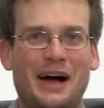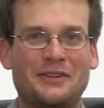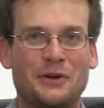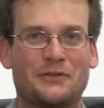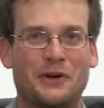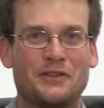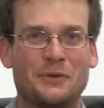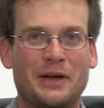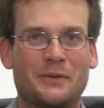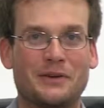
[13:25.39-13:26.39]
Last week's phrase of
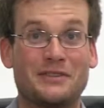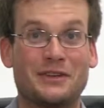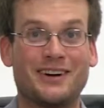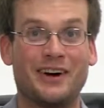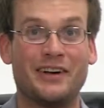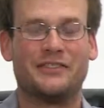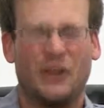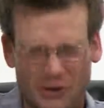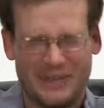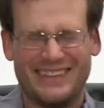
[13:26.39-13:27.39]
the week was the TARDIS,
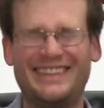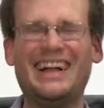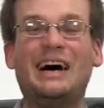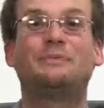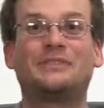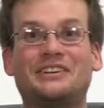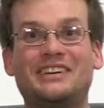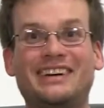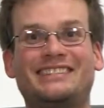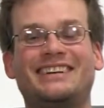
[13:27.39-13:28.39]
so you can stop
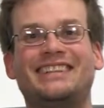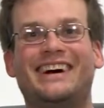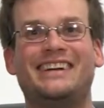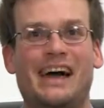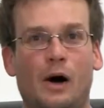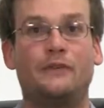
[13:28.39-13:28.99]
suggesting that now.